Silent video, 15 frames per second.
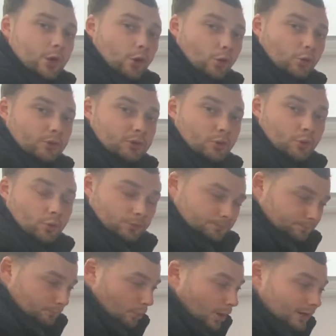or your
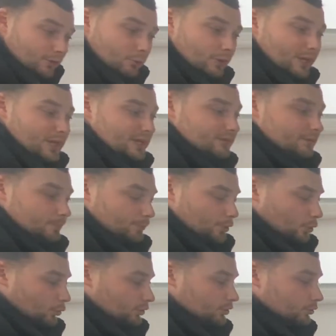microwave,
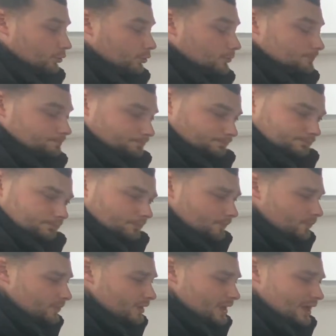or your
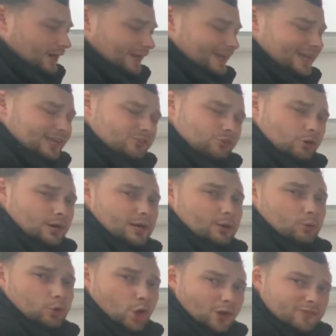hairdryer
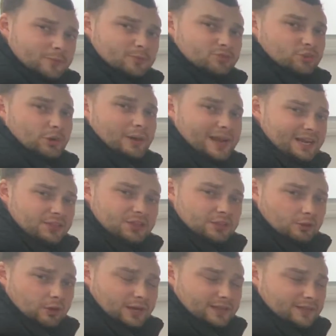or coffee machine or anything
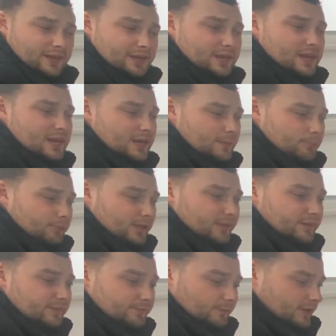like that,
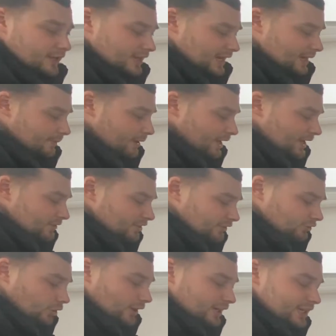completely free camp. This
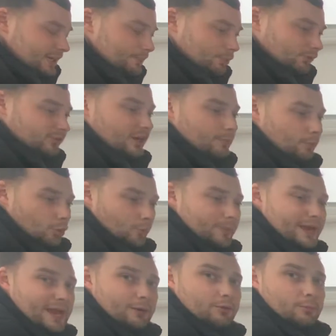guy here puts out more
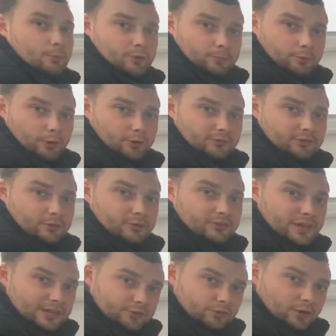power than what the Pro Series
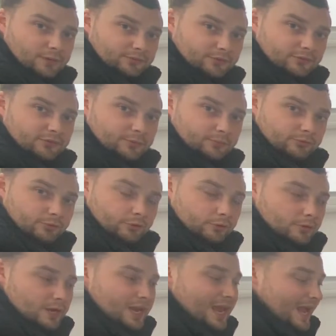Enerdrive systems
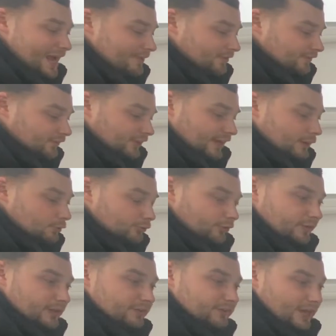do, and the sales on
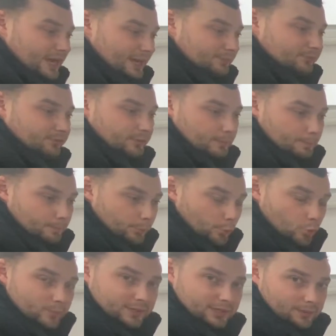these are absolutely
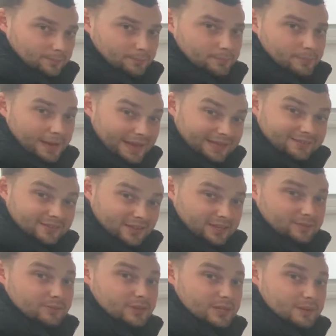booming compared to that
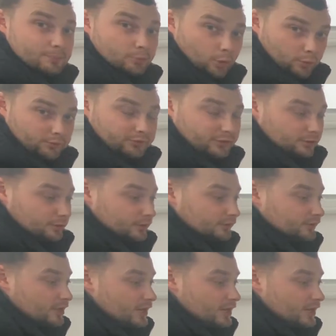of the Pro Series.